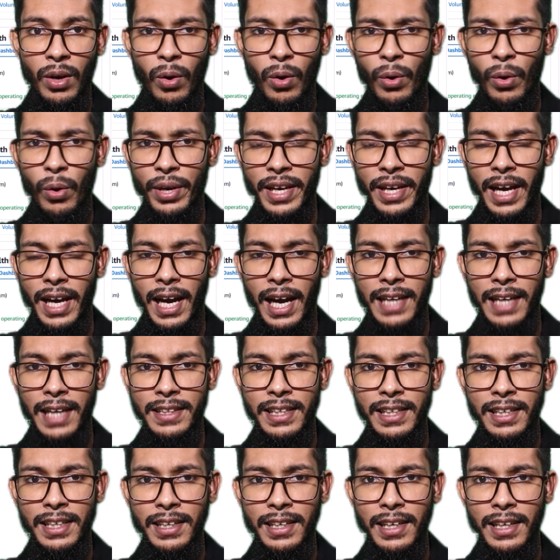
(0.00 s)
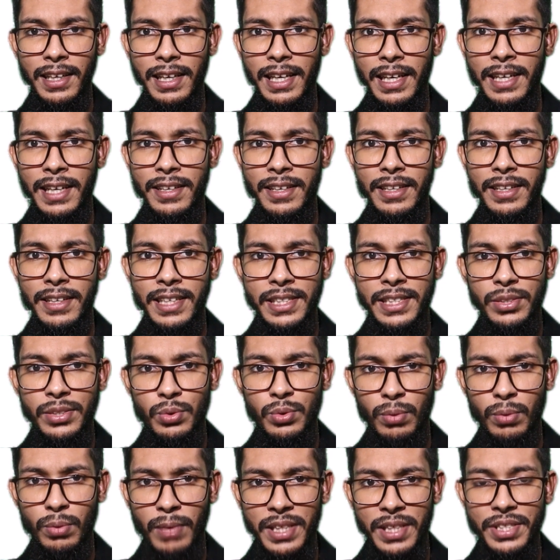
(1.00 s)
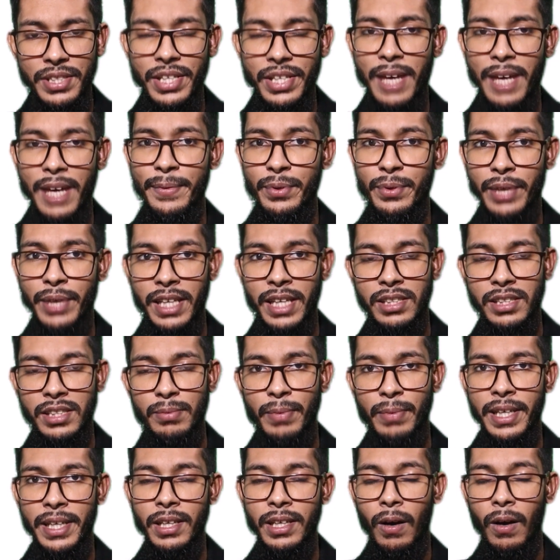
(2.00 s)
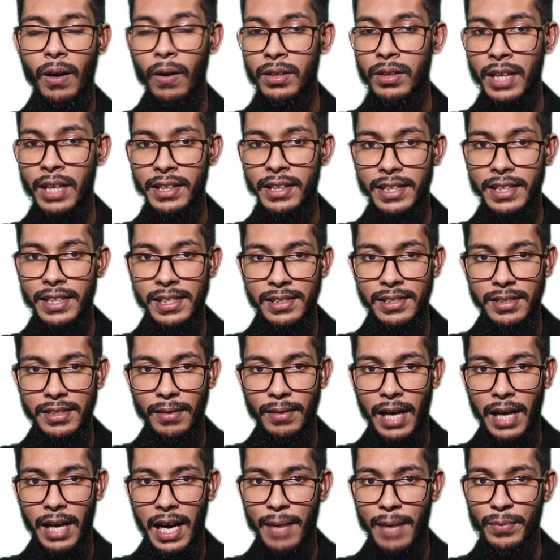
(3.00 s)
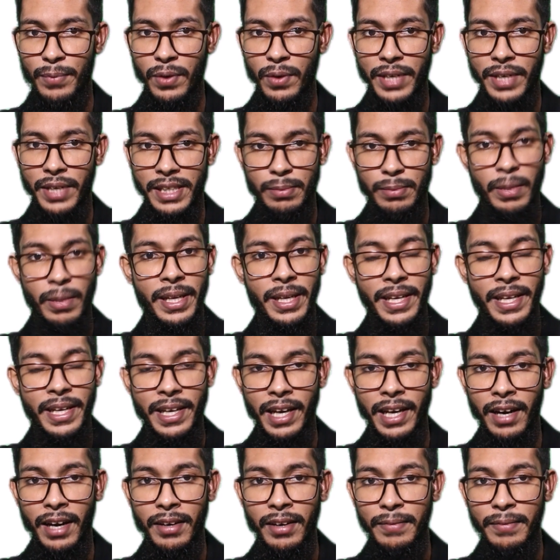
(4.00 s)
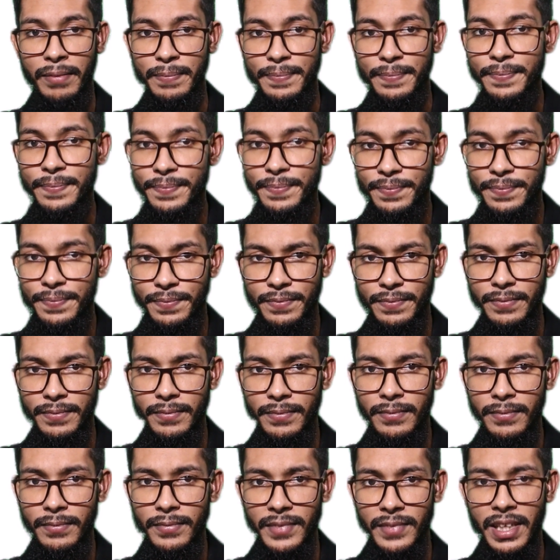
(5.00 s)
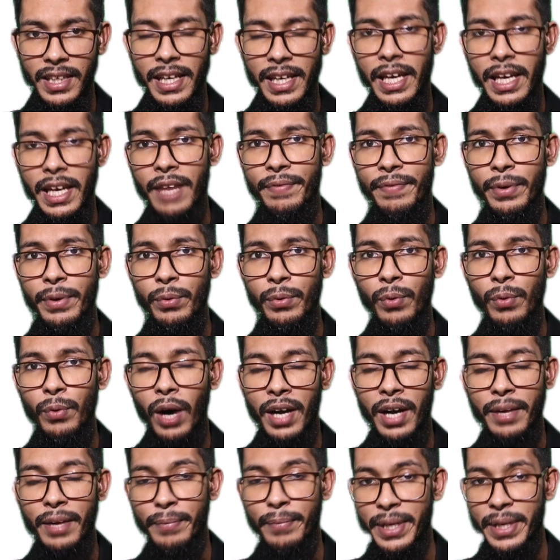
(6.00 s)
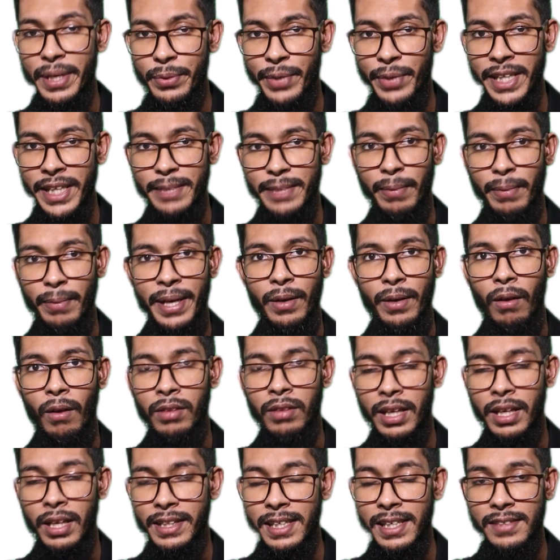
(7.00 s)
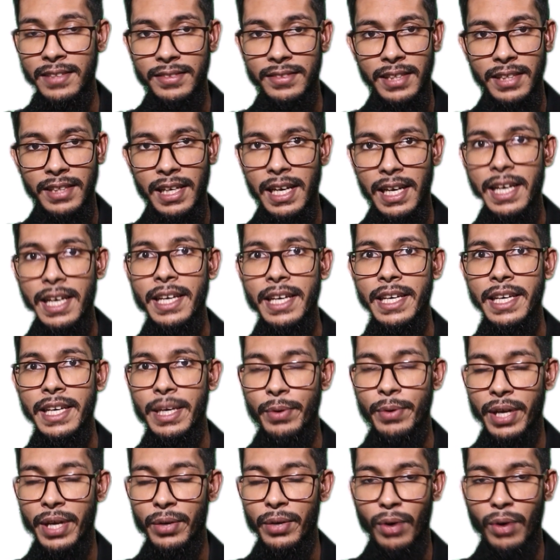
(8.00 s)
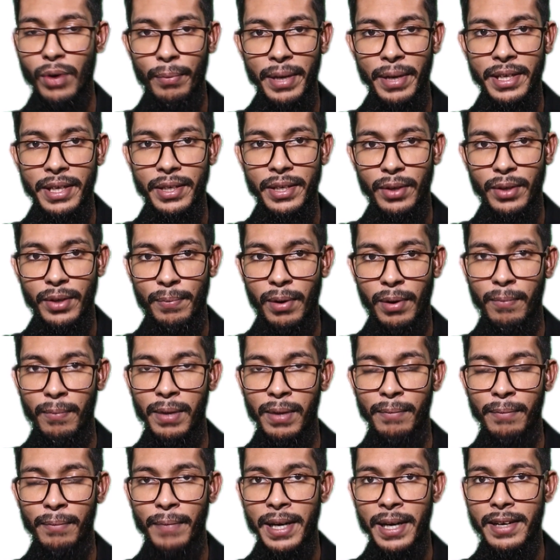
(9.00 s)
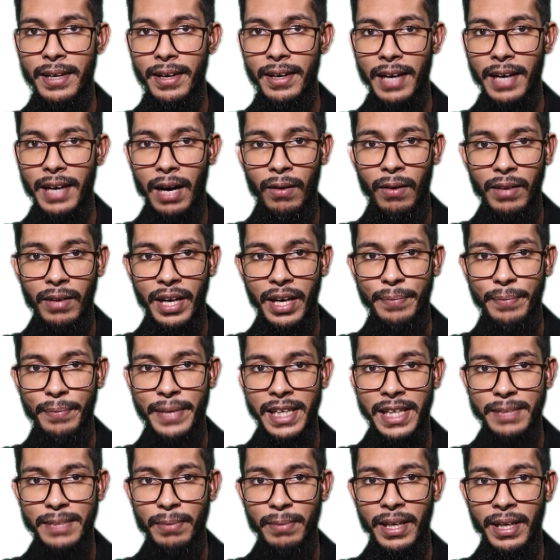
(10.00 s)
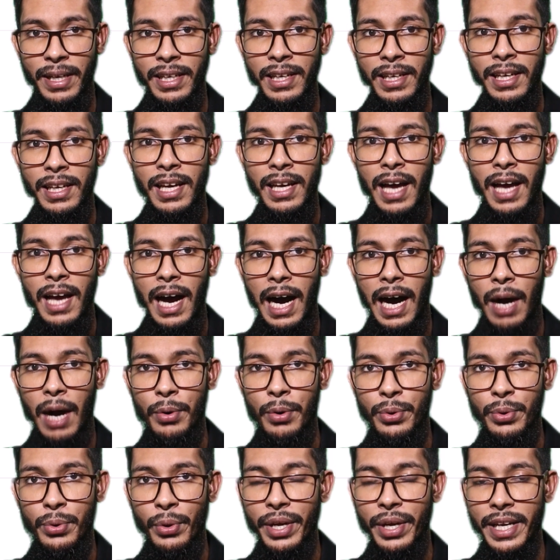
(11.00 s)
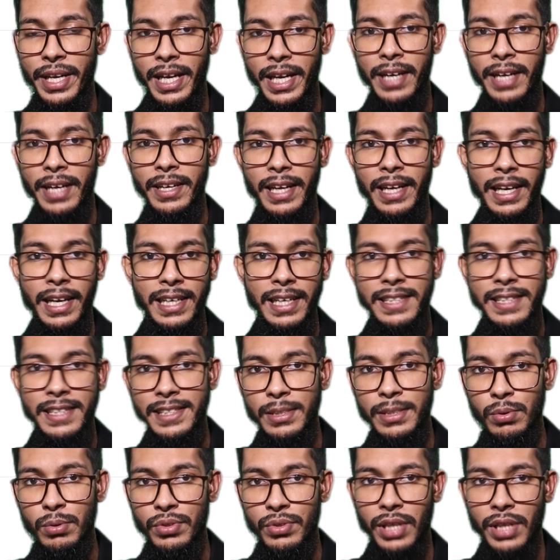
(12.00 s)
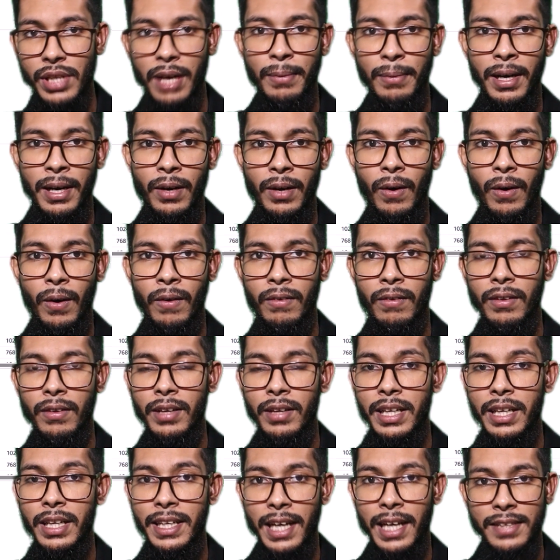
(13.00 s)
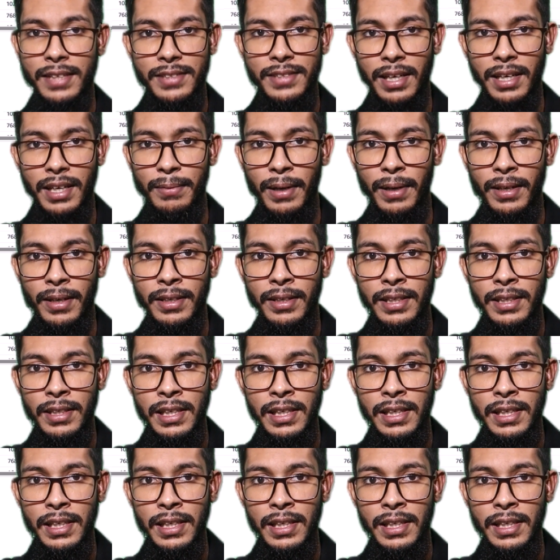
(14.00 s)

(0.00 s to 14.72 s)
Okay, I think it needs too much time to explain all the things. I'm not explaining here. If you want me to explain all the things, you can comment, no problem. But now let me explain how to create a EC2 server or Linux server.